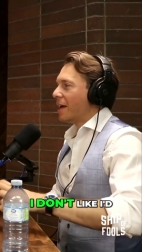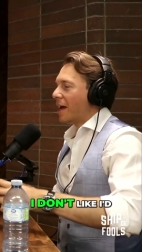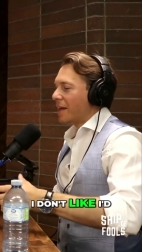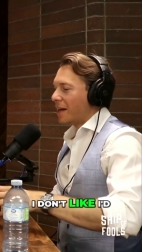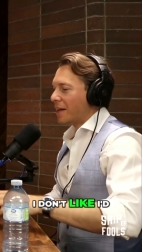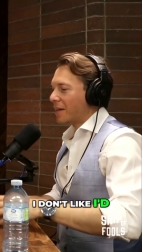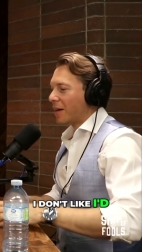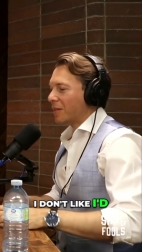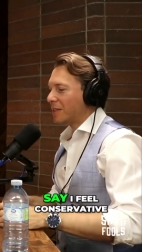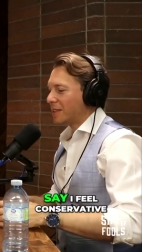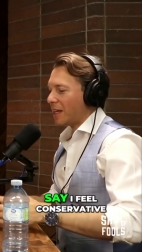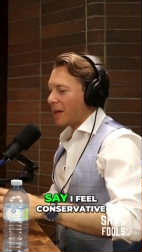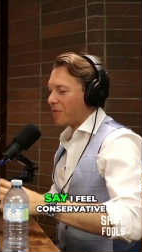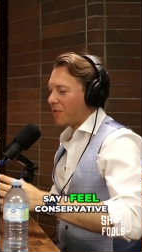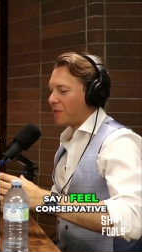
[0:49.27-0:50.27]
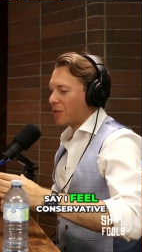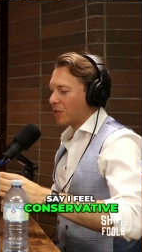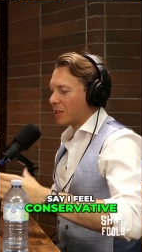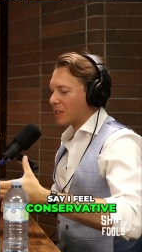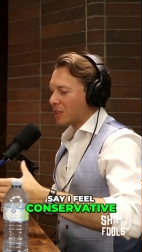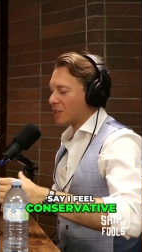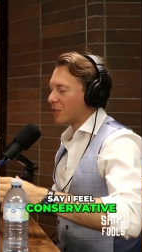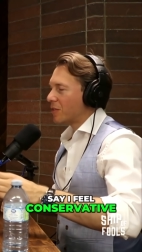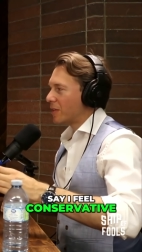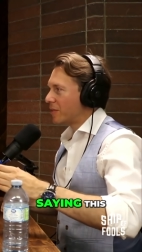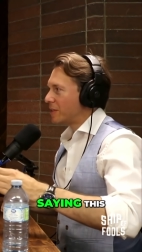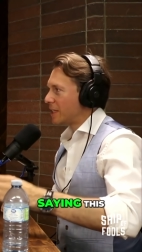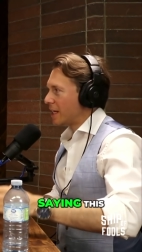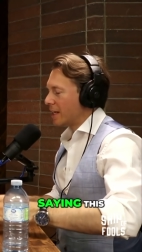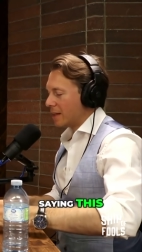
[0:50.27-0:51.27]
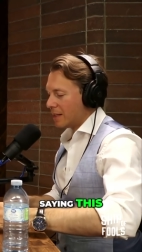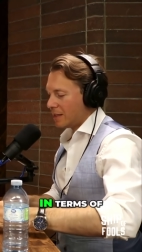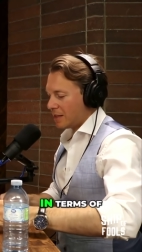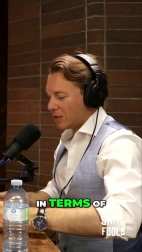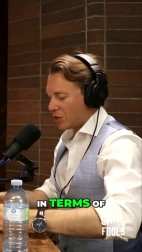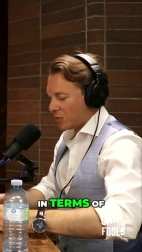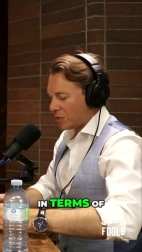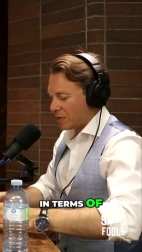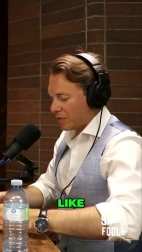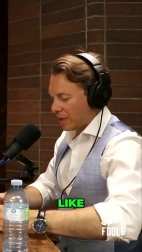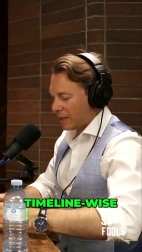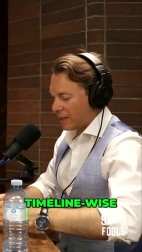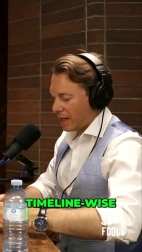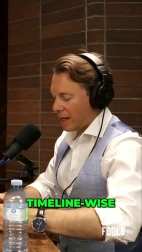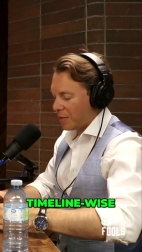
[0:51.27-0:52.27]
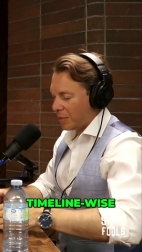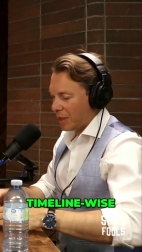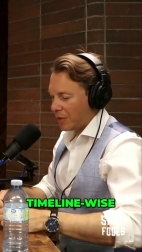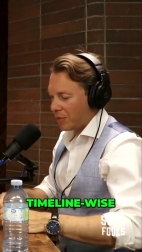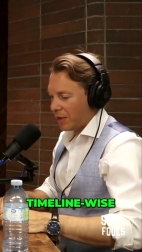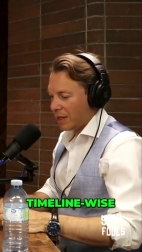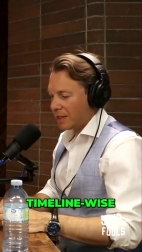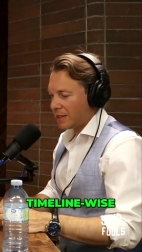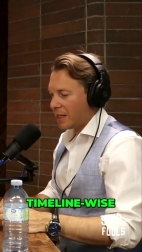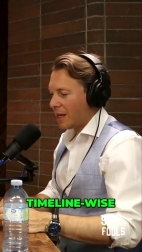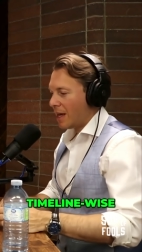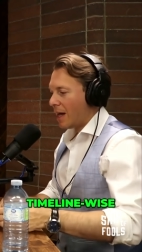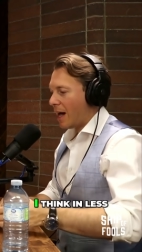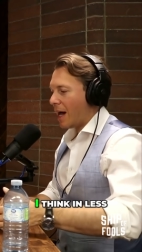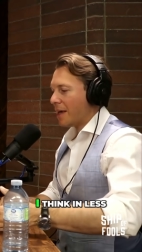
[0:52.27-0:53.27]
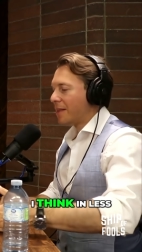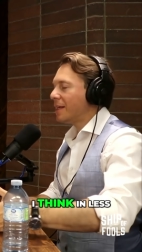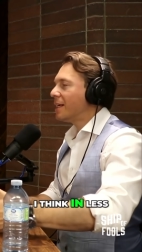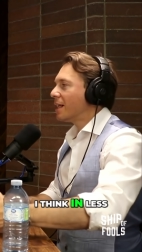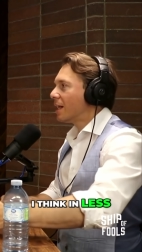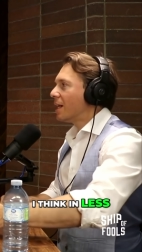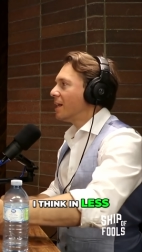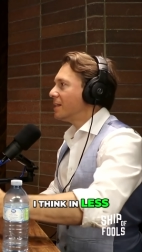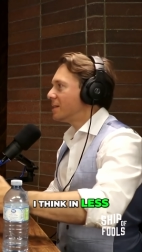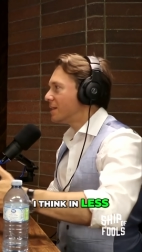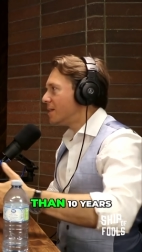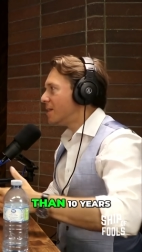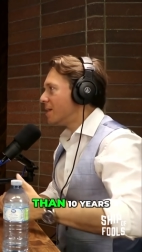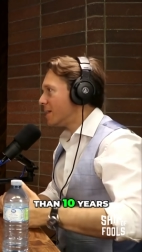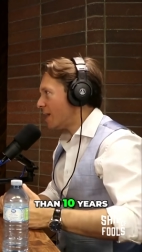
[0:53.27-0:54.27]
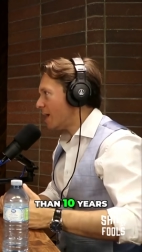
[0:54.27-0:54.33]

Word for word: I, I, I, feel conservative saying this in terms of like timeline wise. I think in less than